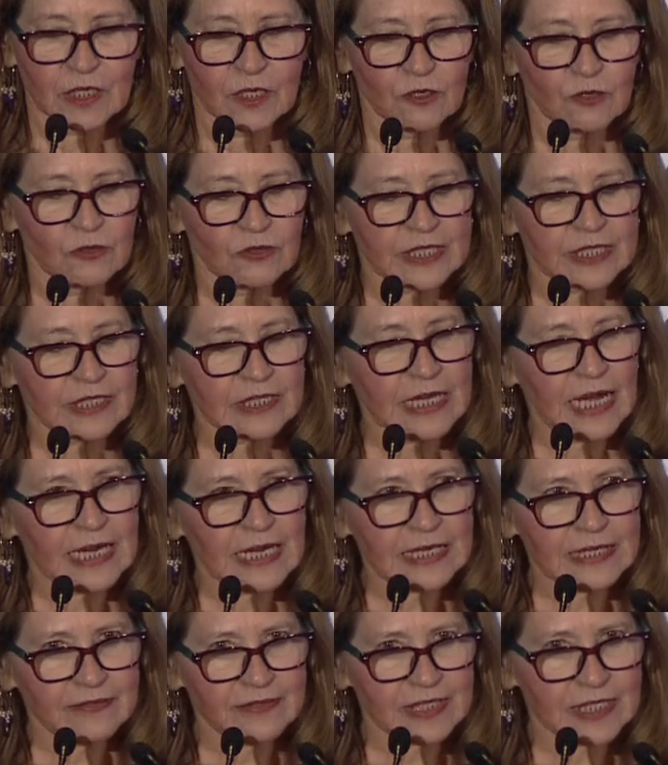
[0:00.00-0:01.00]
whose
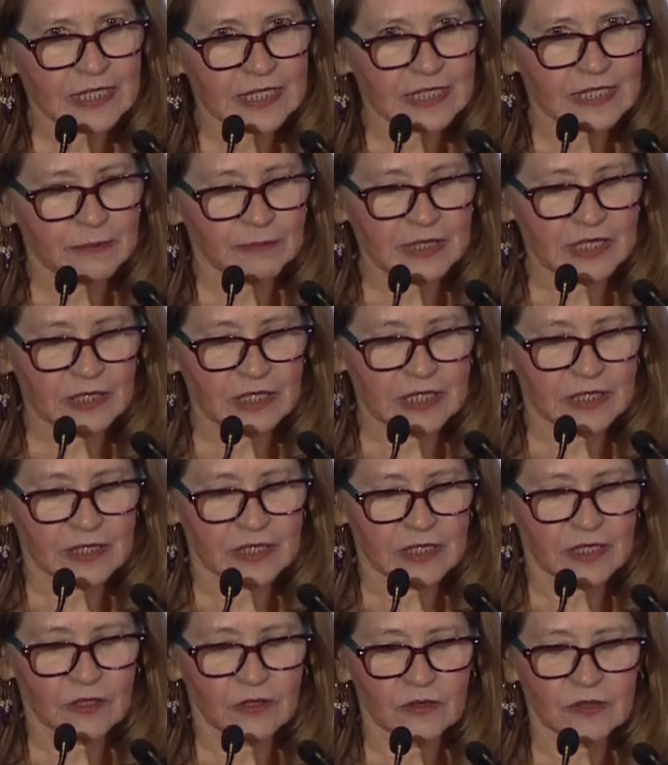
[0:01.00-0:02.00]
lives and
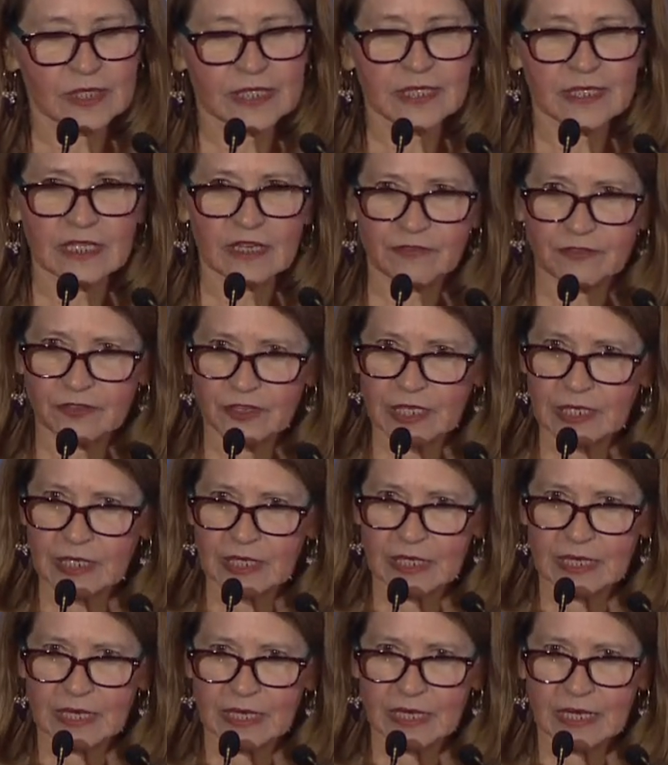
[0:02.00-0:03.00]
experience, whose
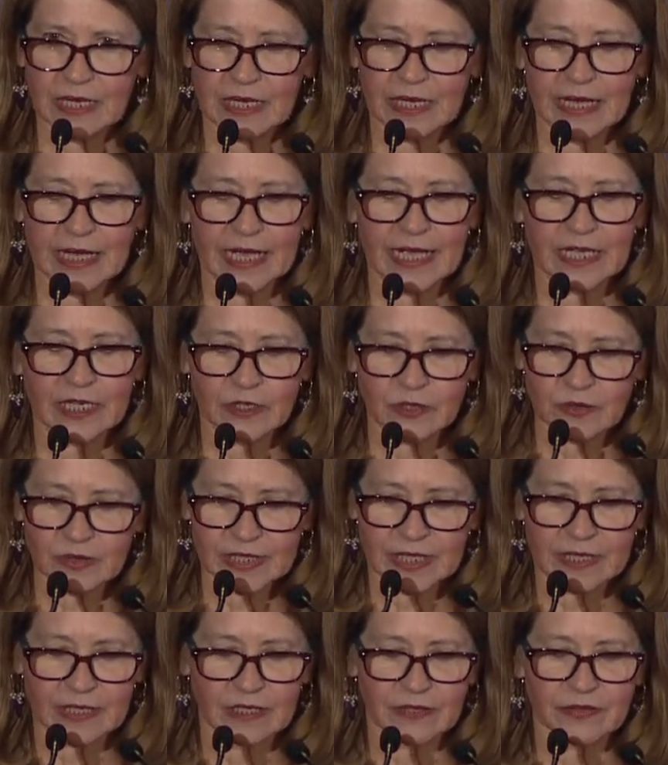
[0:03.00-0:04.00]
suffering and
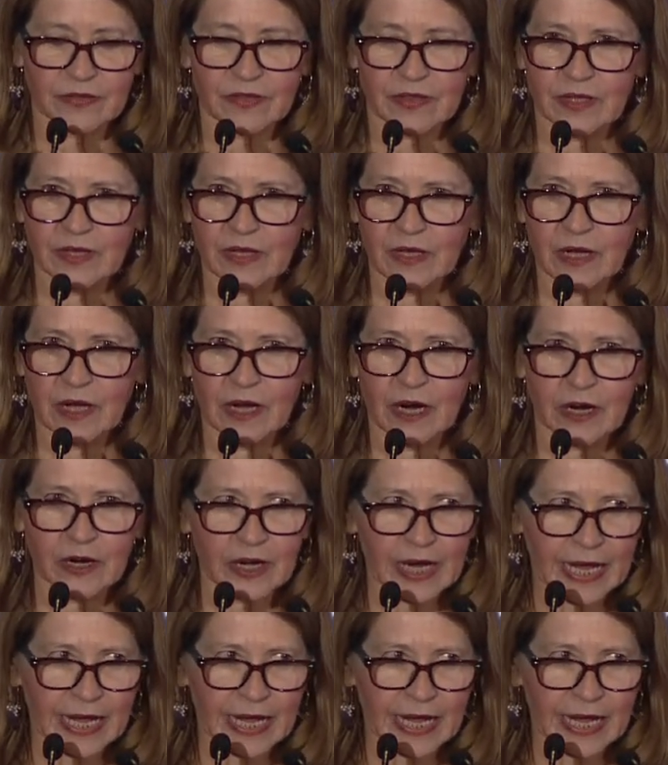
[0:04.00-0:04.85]
whose health are